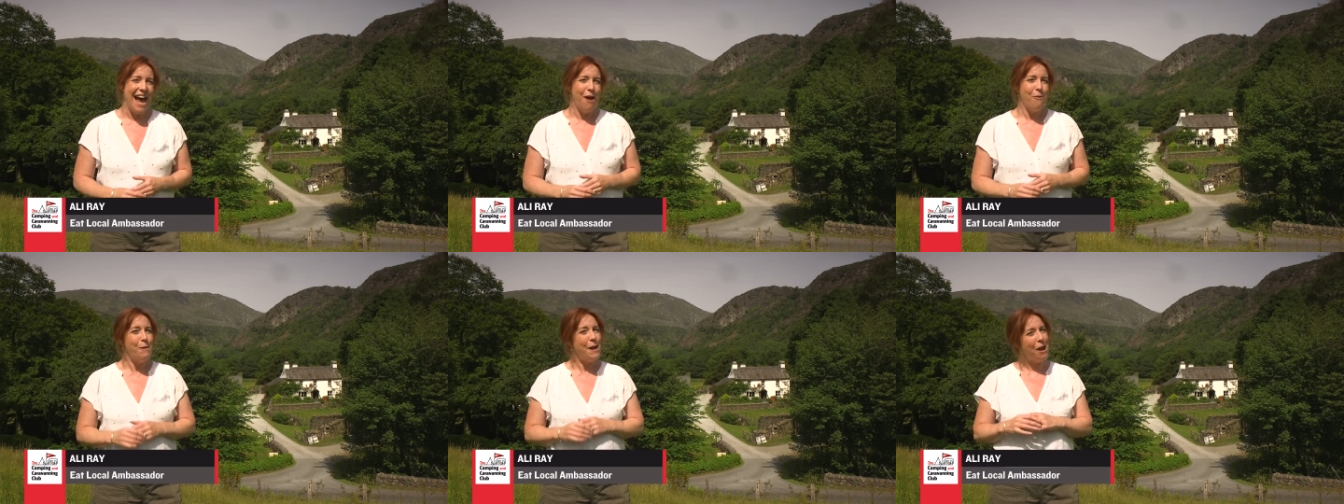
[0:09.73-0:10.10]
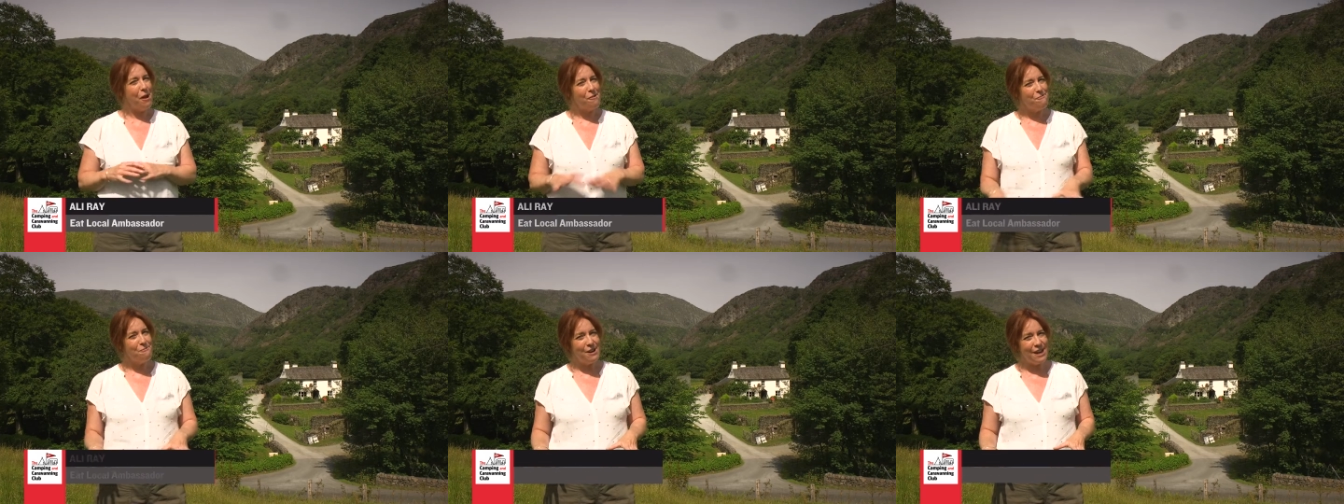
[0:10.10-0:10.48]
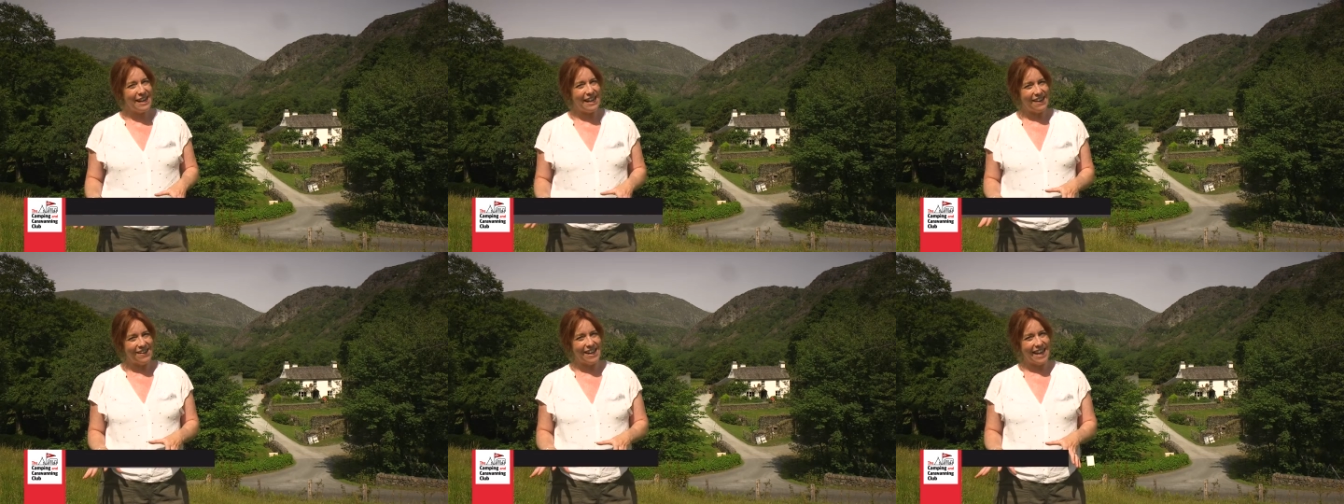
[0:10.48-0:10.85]
We are really
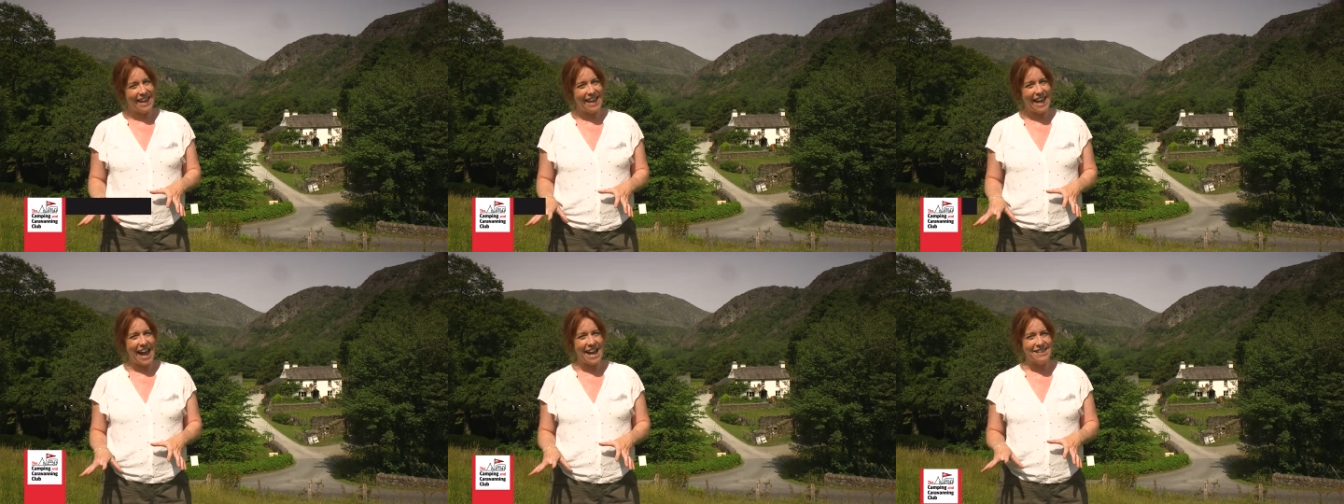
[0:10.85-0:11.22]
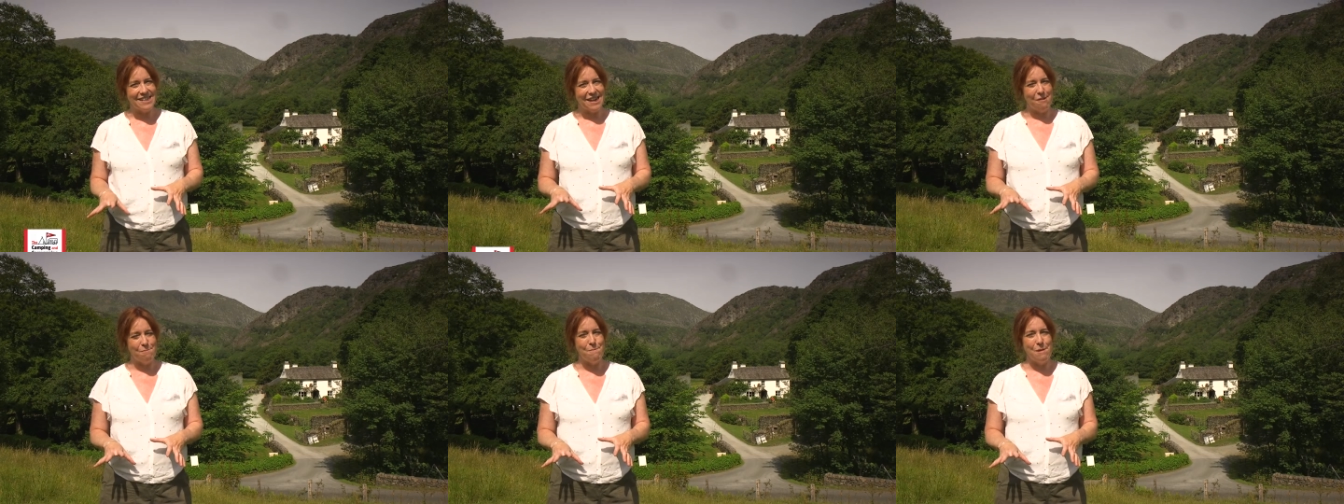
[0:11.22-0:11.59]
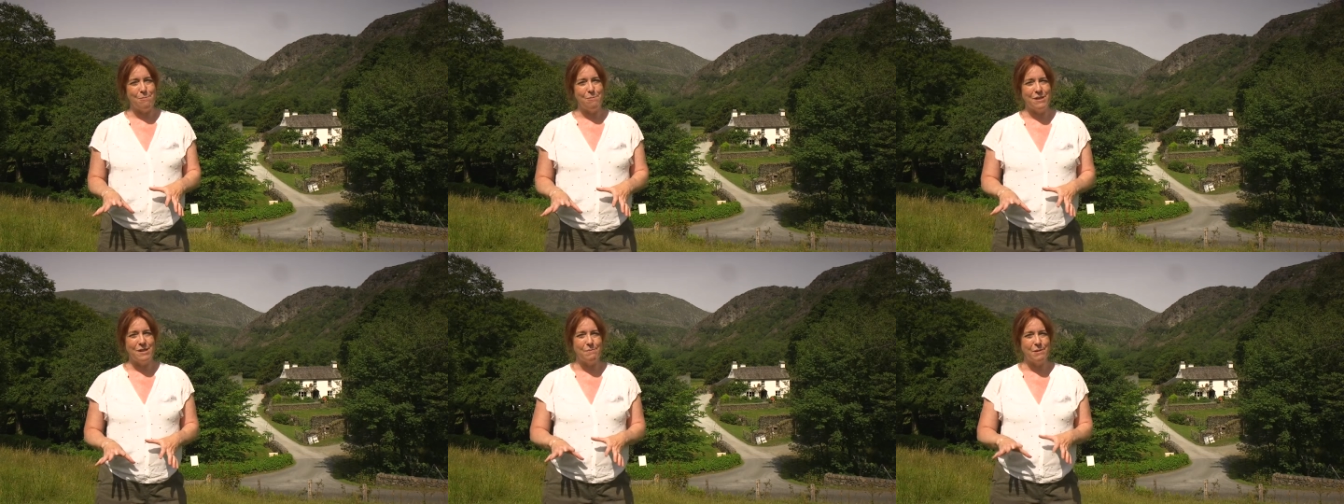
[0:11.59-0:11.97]
lucky as club
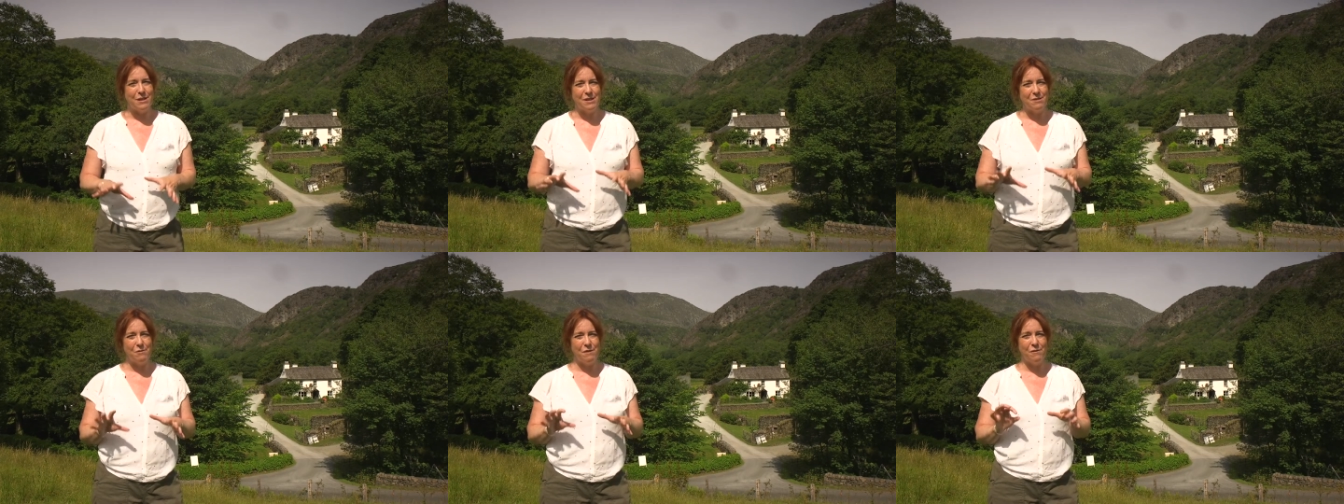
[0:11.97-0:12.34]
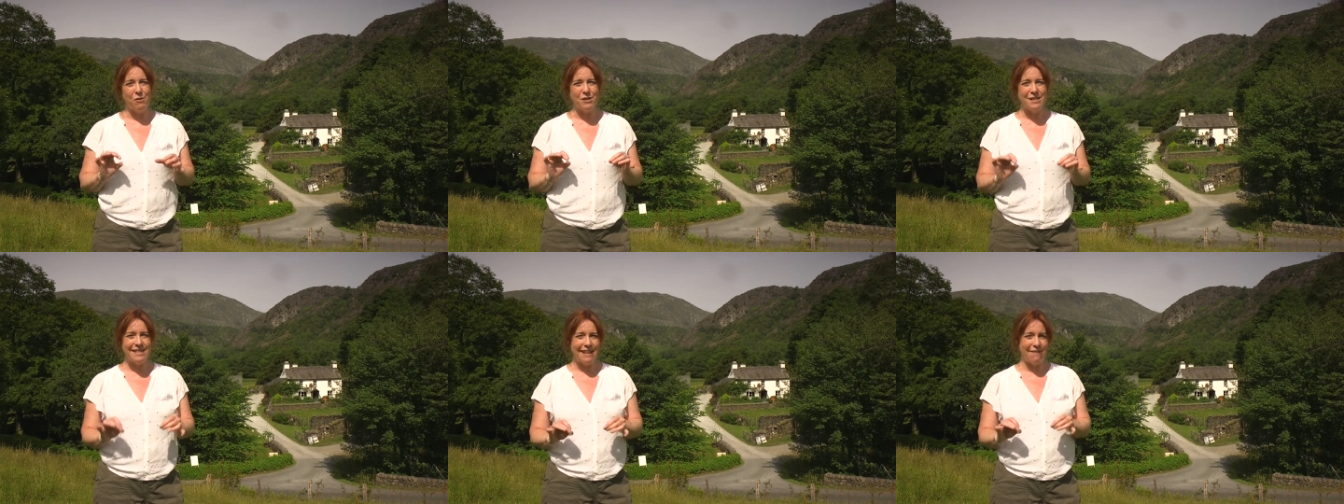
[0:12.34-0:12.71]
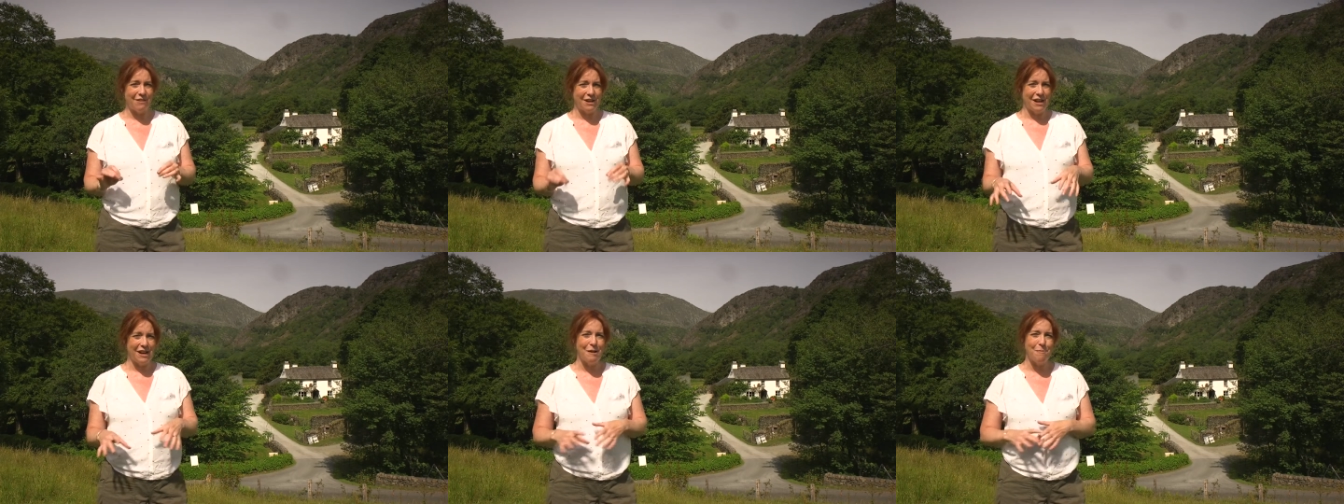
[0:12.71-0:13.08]
members because we've got
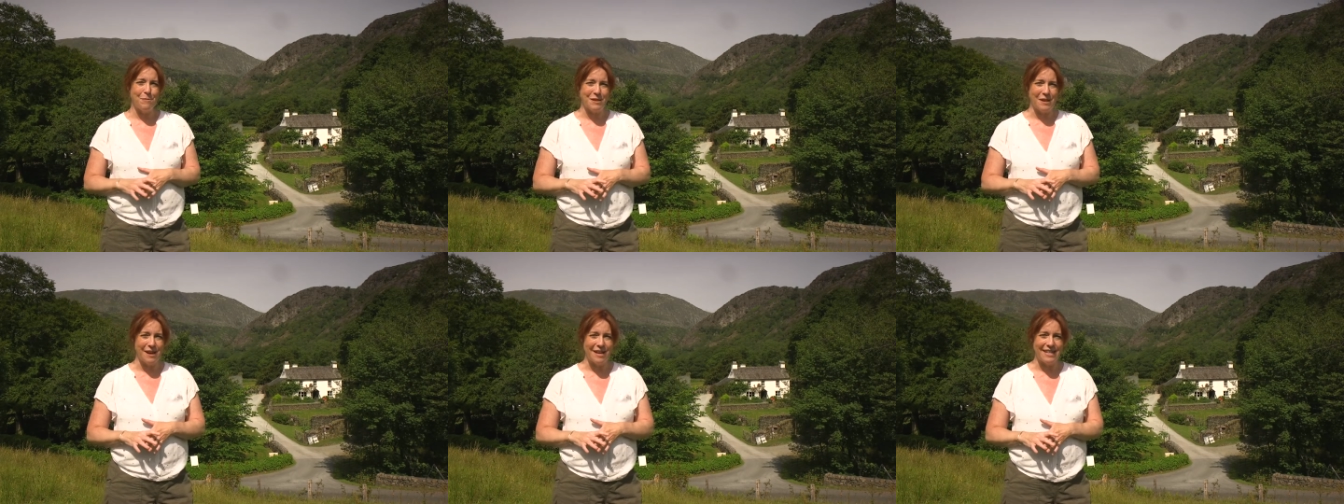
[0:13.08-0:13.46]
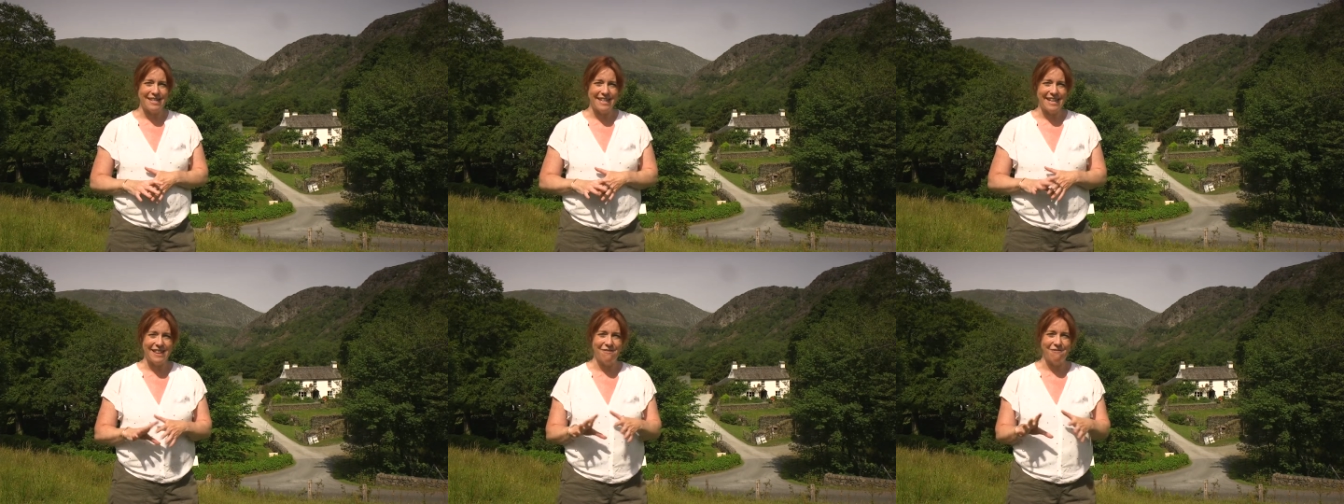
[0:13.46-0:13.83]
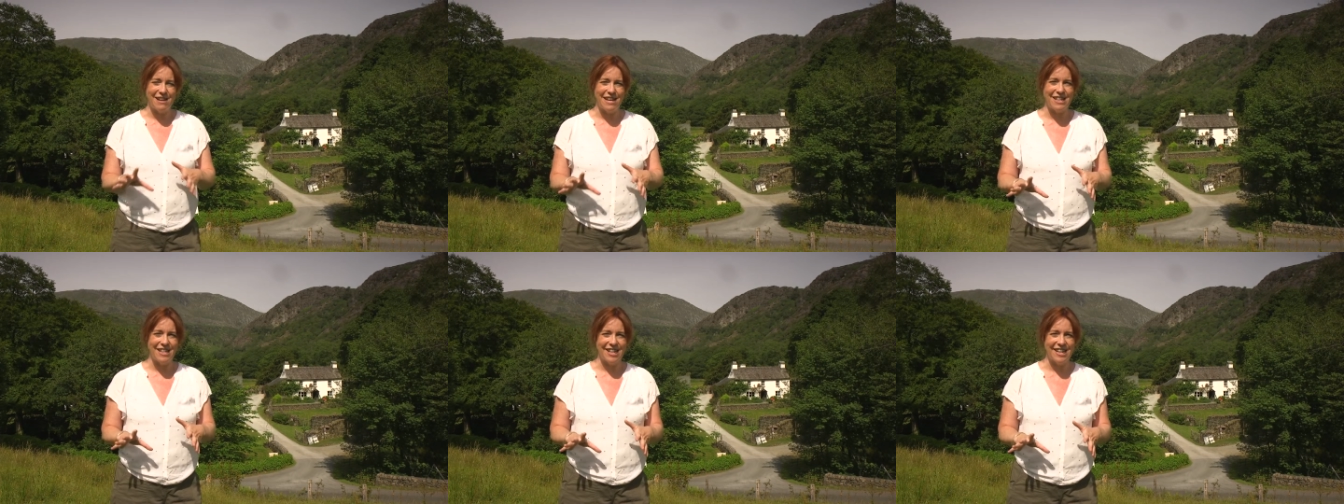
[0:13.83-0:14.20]
seven club sites in the
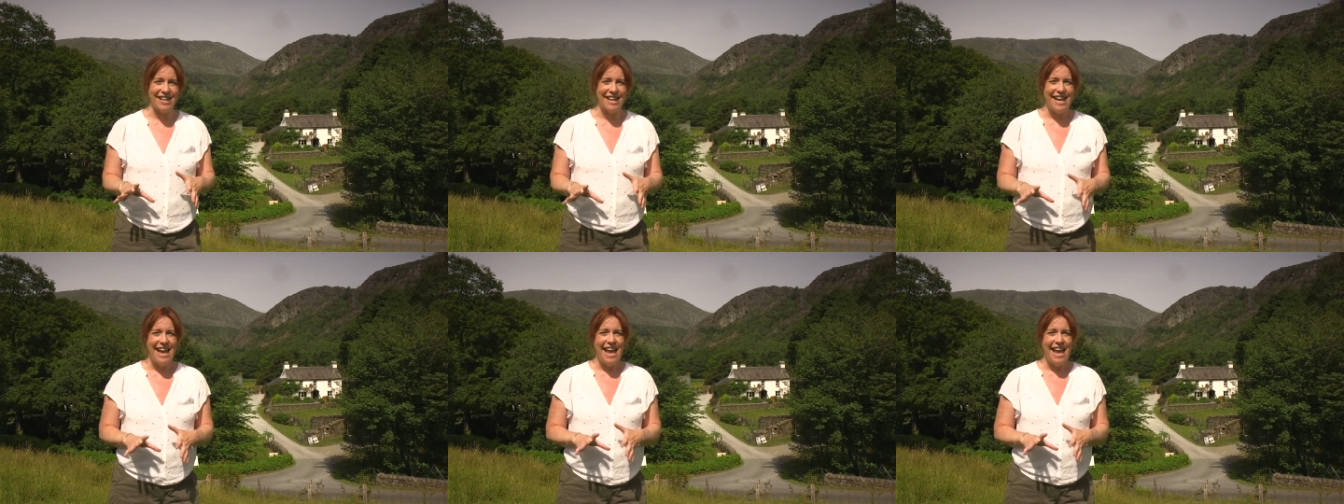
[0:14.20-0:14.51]
region